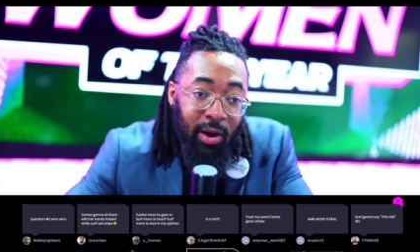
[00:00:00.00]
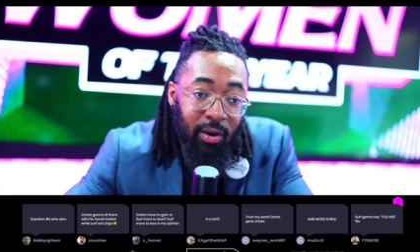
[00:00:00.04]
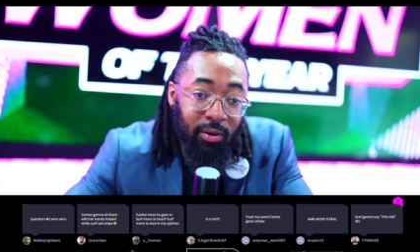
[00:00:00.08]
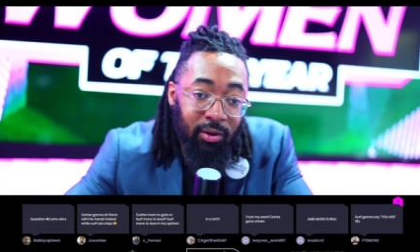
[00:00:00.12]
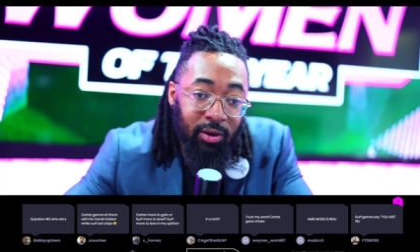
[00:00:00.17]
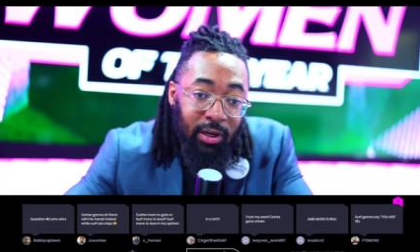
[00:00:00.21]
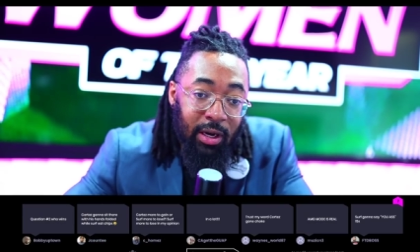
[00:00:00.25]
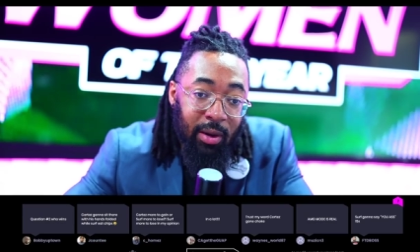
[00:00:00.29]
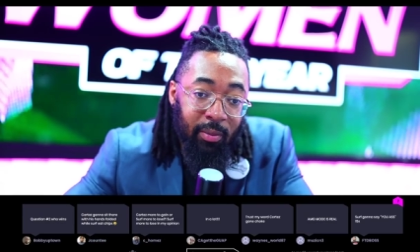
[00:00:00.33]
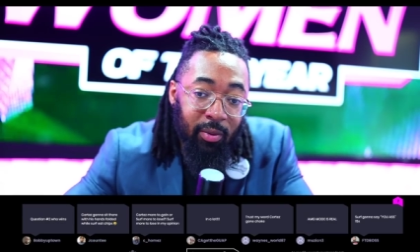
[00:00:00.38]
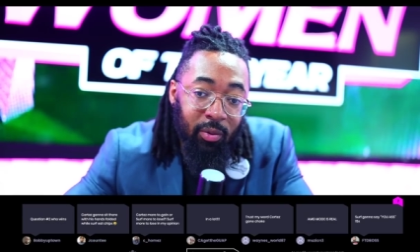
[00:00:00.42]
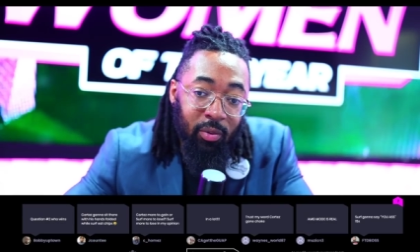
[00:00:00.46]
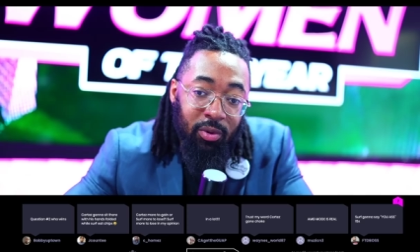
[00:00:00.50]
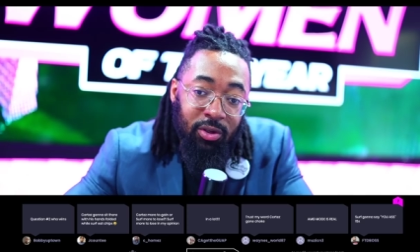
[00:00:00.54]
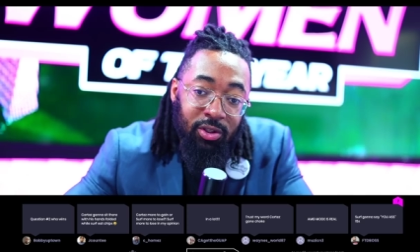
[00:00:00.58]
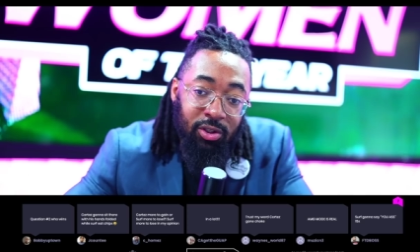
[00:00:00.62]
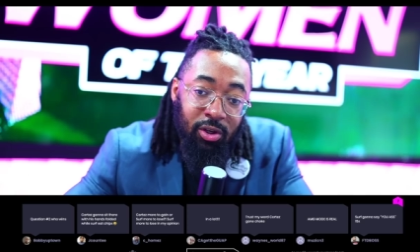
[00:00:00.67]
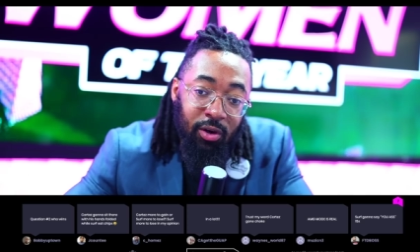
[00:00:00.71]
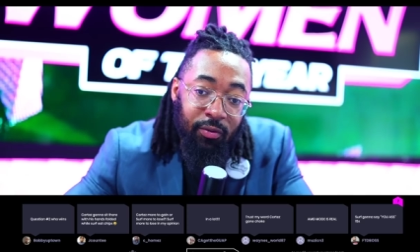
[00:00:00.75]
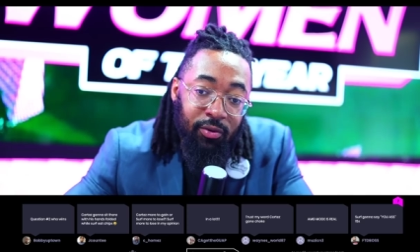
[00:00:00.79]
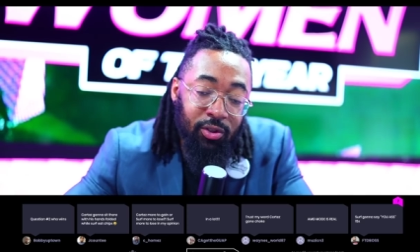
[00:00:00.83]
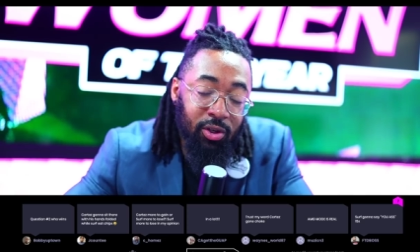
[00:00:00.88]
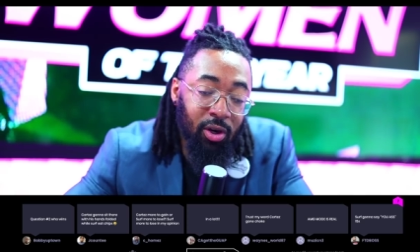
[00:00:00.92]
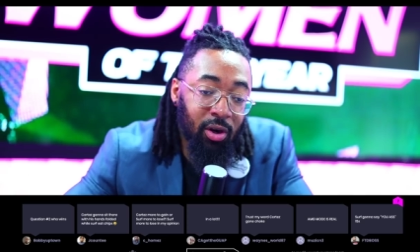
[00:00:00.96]
you know, I mean, when
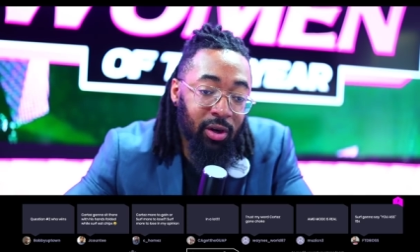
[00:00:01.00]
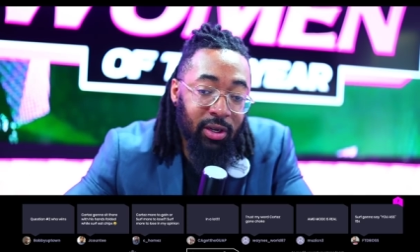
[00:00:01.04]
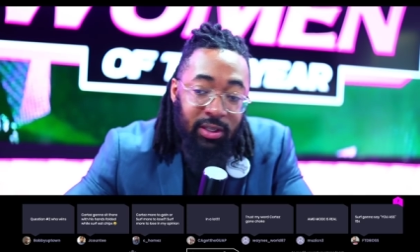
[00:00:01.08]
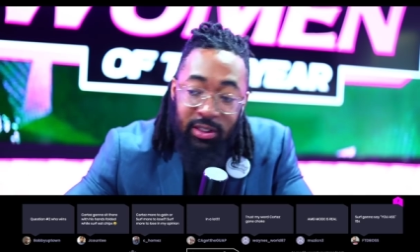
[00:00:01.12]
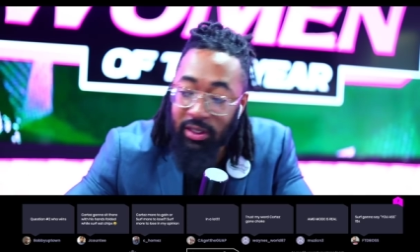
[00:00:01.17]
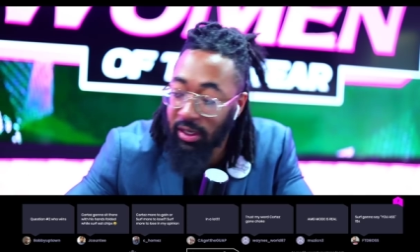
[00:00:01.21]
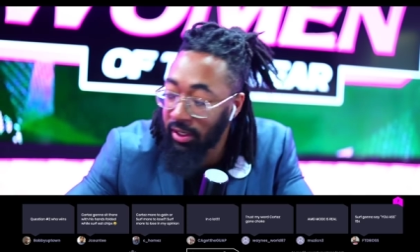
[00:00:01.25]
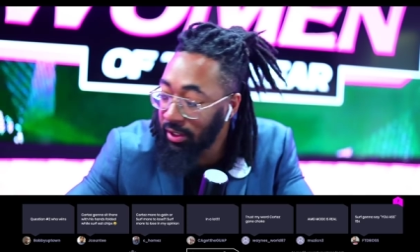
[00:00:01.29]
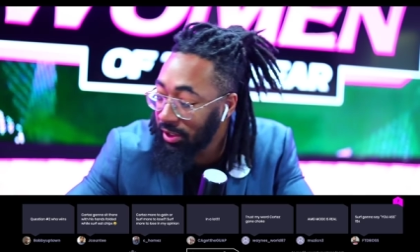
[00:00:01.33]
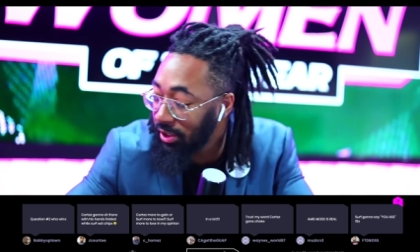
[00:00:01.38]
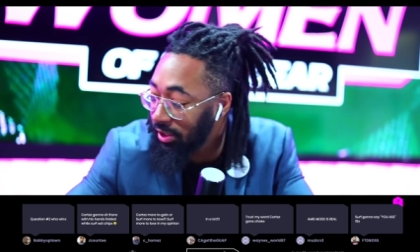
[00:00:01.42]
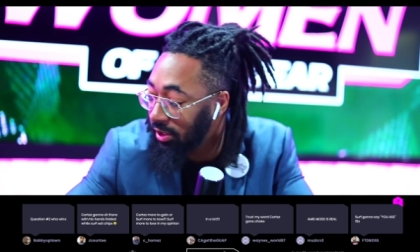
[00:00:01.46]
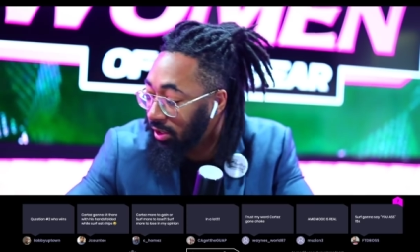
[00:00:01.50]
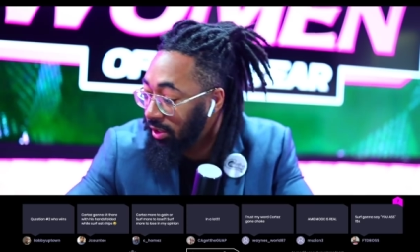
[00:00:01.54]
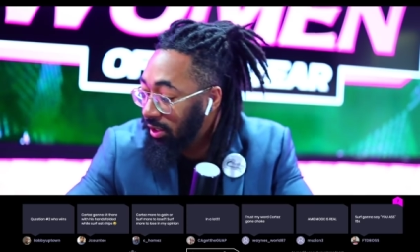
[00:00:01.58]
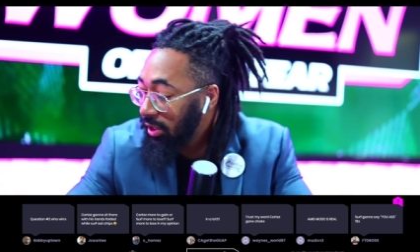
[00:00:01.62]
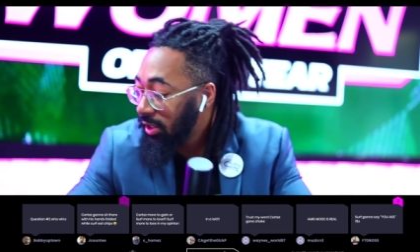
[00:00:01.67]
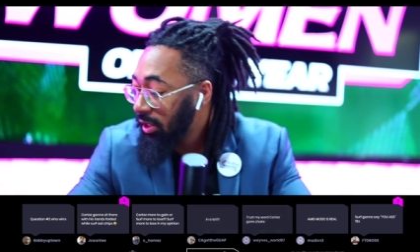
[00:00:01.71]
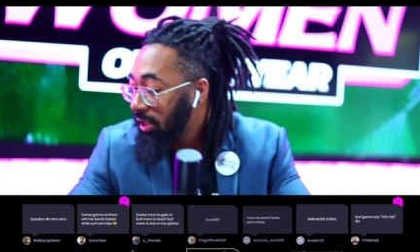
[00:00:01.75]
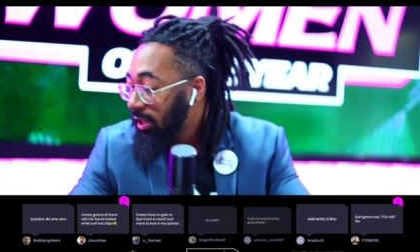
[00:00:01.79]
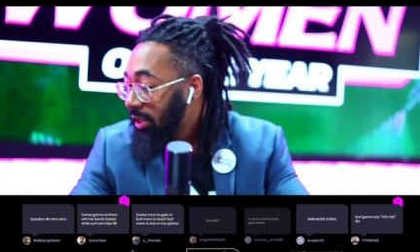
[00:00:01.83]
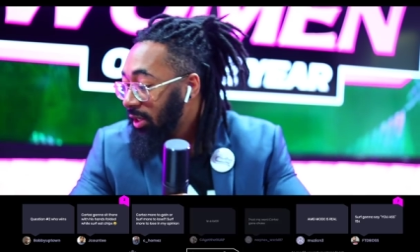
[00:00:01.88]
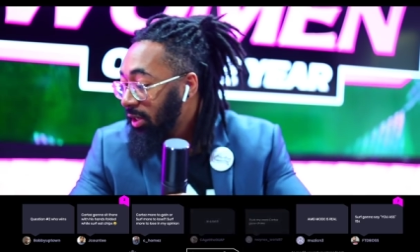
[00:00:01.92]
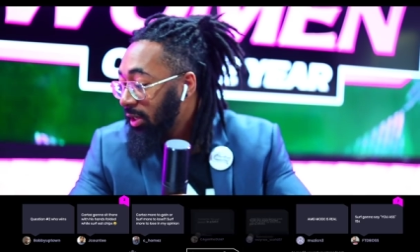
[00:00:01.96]
Surf talk is ish
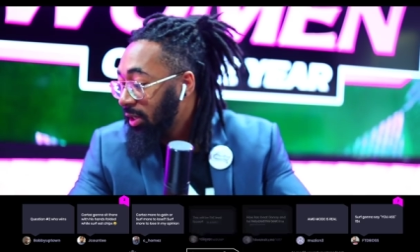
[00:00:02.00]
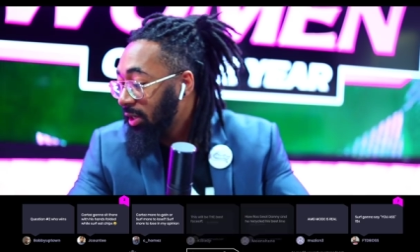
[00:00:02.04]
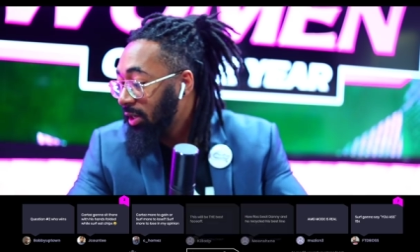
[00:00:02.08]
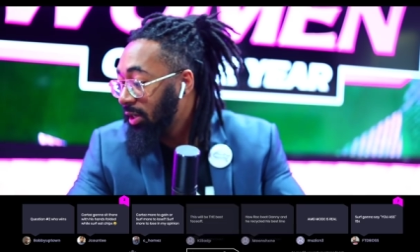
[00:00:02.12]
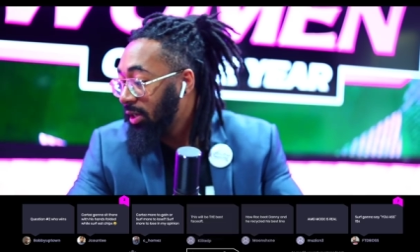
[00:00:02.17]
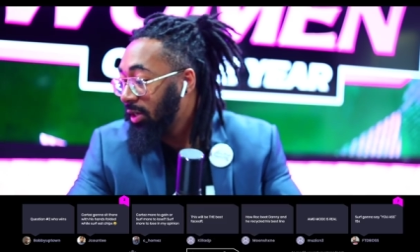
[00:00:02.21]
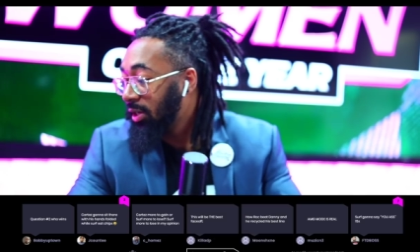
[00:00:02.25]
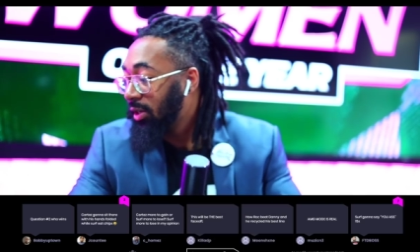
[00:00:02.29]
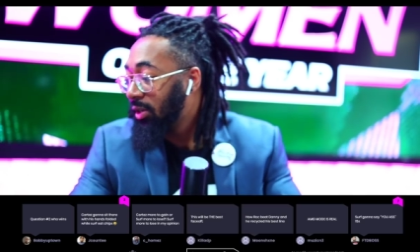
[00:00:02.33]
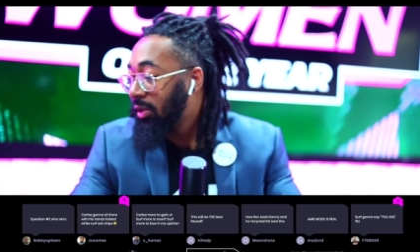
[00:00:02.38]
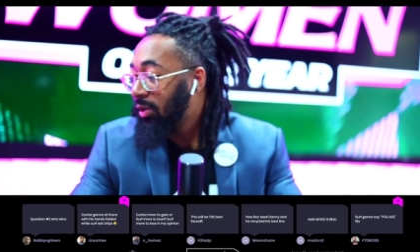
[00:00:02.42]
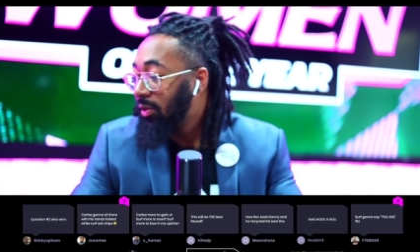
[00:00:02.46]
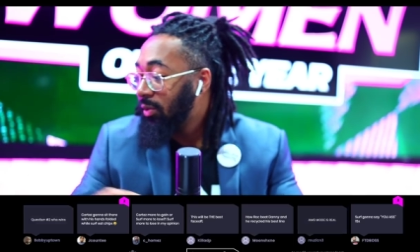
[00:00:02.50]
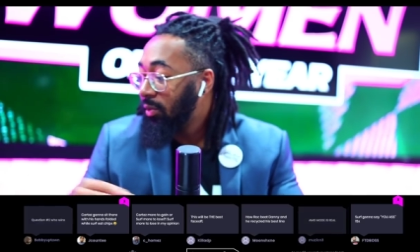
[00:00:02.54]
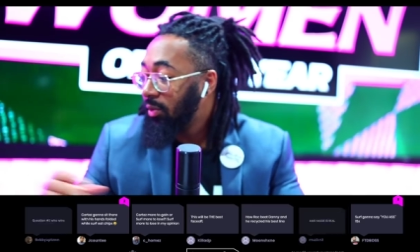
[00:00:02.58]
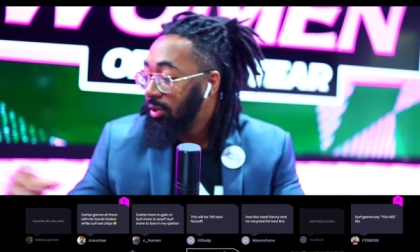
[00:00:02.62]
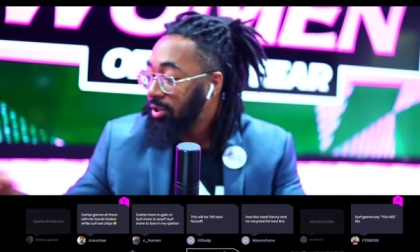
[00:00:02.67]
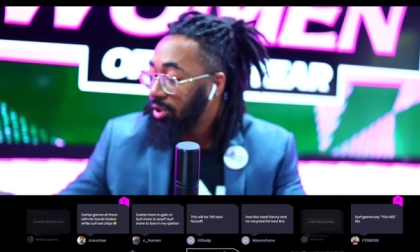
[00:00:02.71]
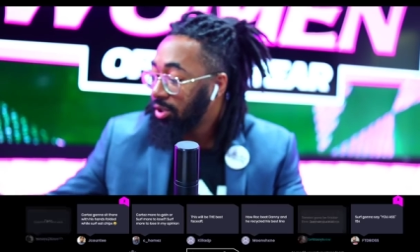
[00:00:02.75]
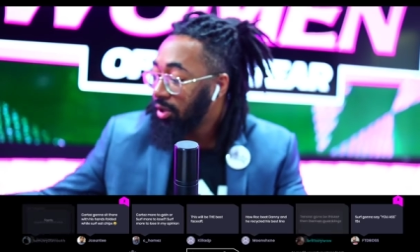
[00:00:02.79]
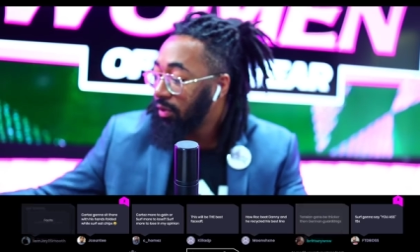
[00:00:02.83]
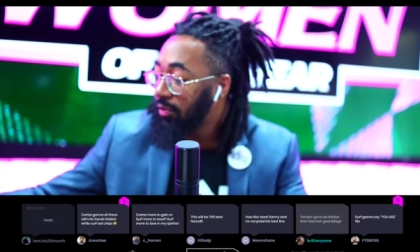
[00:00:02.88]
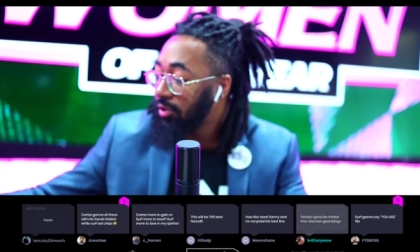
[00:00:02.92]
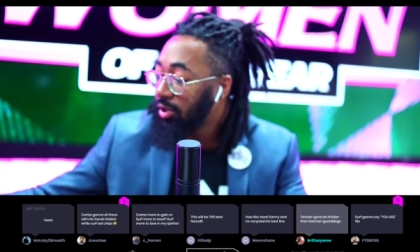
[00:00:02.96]
when
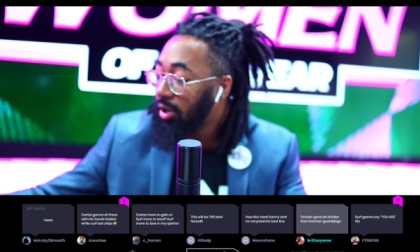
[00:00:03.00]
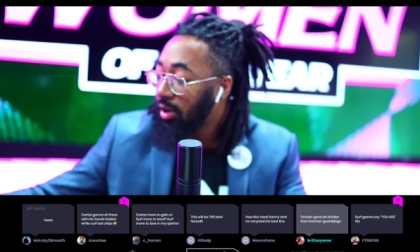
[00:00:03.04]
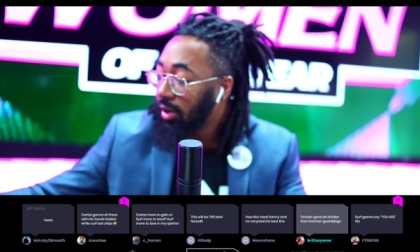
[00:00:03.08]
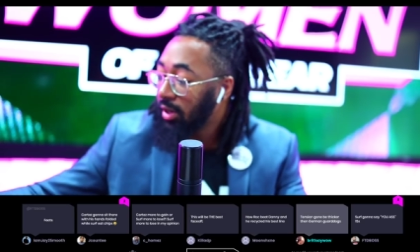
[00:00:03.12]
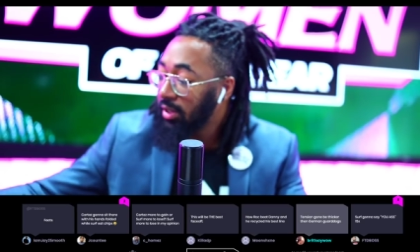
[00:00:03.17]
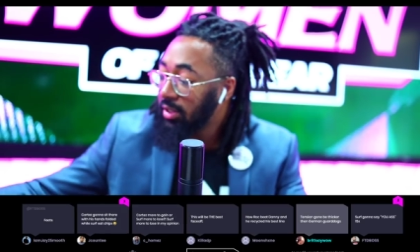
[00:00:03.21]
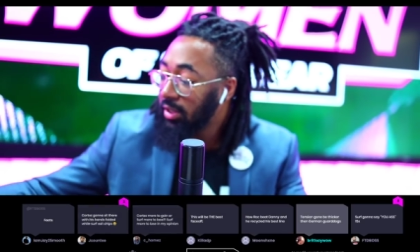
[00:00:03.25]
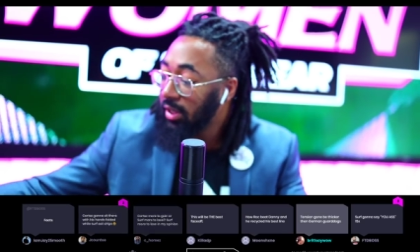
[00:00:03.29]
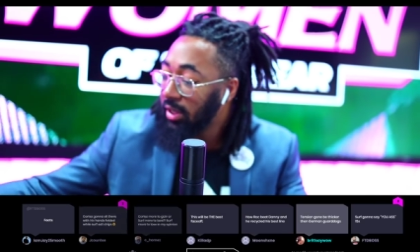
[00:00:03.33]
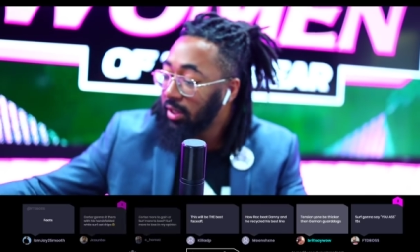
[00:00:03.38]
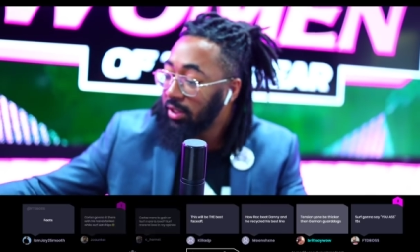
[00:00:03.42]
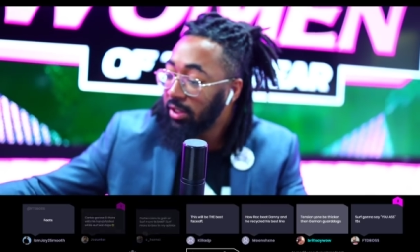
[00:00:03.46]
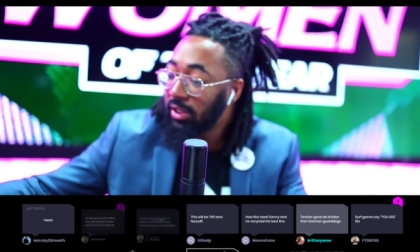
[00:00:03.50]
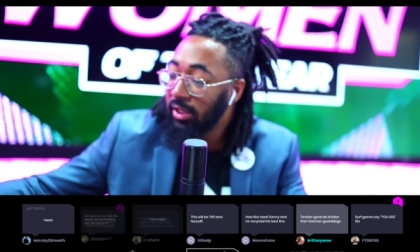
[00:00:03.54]
Surf Talk is ish,